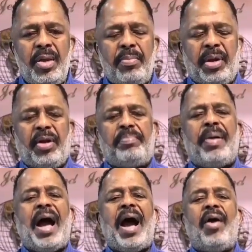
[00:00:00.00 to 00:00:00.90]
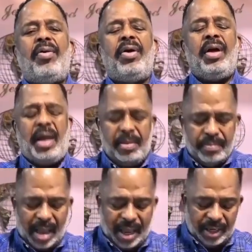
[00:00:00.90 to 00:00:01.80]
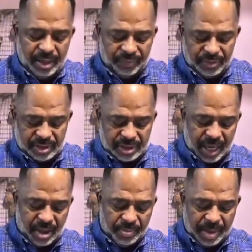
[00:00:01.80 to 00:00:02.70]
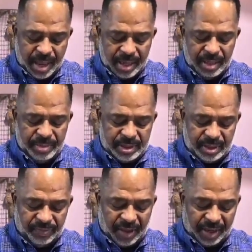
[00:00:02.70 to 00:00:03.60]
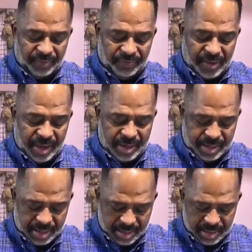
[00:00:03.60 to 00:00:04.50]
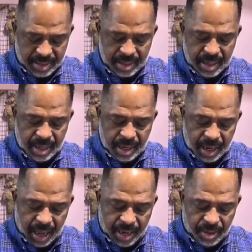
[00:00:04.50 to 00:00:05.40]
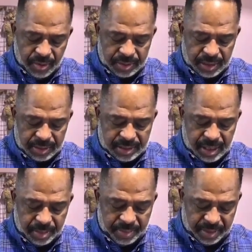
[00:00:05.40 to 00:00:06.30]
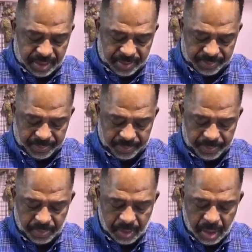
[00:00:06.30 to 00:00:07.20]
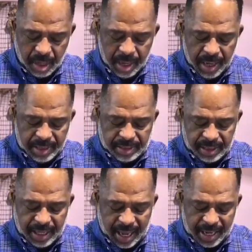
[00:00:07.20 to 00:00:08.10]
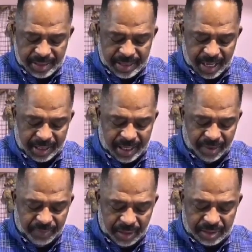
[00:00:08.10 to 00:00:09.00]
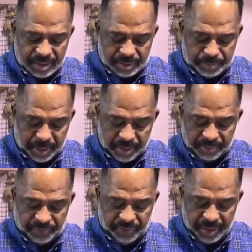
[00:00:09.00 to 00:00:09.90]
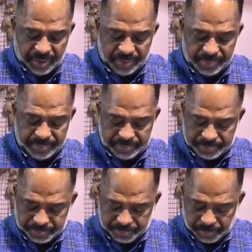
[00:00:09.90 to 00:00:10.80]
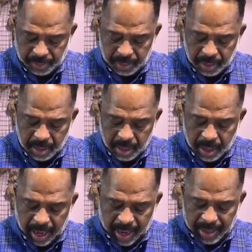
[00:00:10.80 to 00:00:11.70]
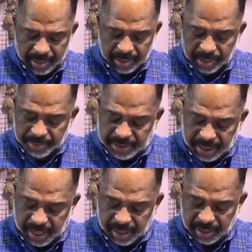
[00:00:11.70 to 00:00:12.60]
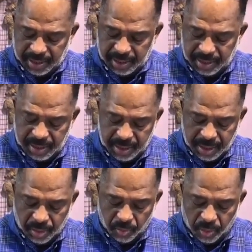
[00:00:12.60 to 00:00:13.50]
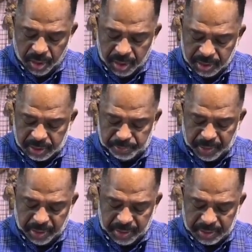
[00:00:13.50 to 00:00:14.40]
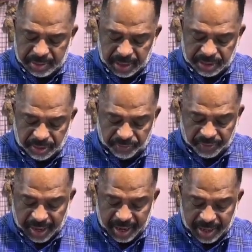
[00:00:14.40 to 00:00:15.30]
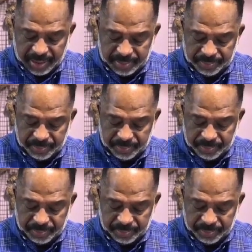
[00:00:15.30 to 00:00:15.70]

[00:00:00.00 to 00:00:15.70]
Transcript: but a power and might of a sound mind. Let me see if I can find that. I know it's in Timothy. He said, God has not given us a spirit of fear. And let me tell you, one of the spirits that you find